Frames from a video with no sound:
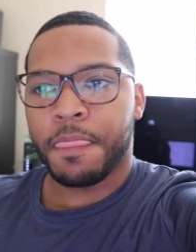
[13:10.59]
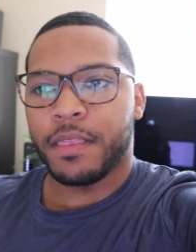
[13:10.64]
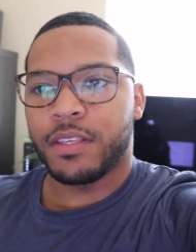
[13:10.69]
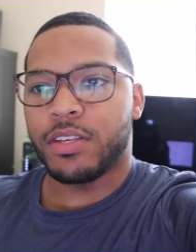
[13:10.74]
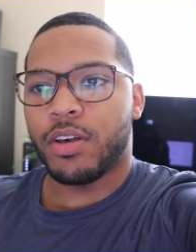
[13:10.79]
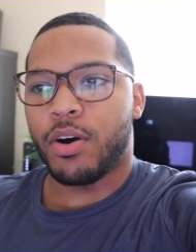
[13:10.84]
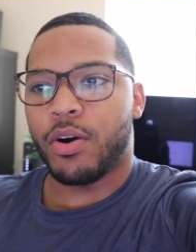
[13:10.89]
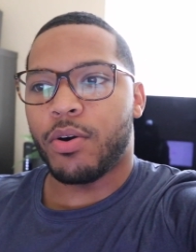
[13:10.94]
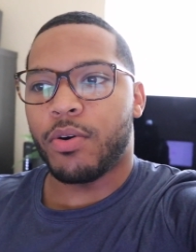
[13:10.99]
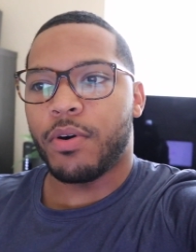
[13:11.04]

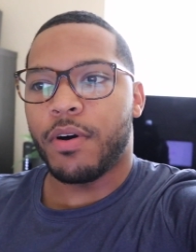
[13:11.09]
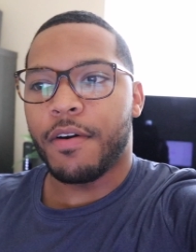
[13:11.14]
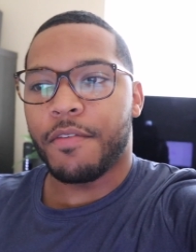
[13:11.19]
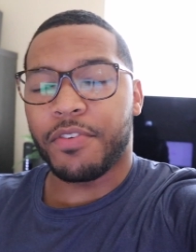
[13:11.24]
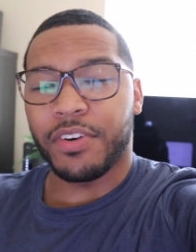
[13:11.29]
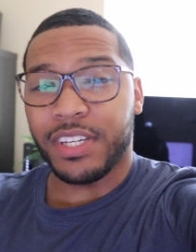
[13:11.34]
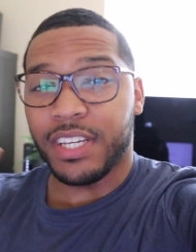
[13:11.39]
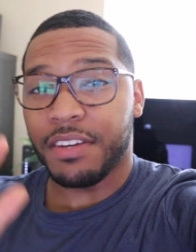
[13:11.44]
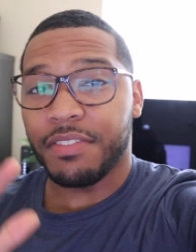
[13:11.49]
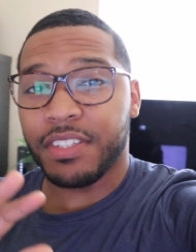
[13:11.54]
So
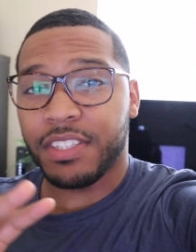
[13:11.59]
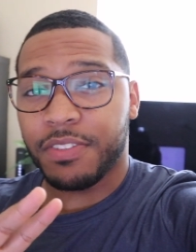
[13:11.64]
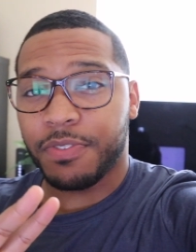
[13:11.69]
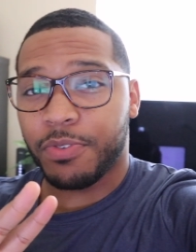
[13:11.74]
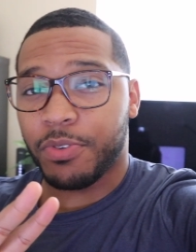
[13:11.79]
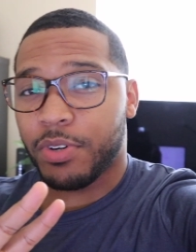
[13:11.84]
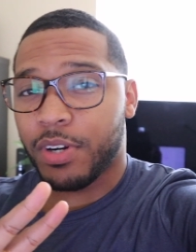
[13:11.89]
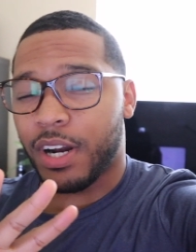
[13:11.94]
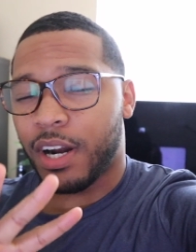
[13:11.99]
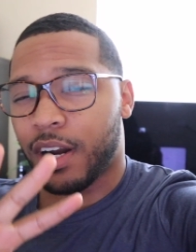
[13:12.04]
forgive us
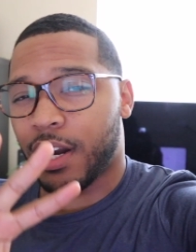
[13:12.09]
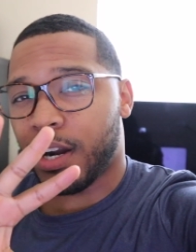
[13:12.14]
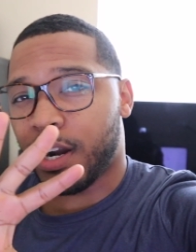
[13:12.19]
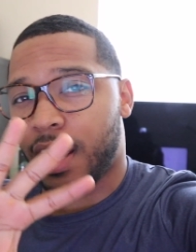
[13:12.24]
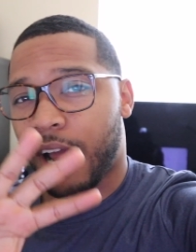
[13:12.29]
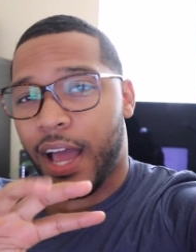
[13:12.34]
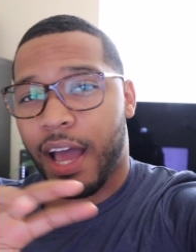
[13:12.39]
for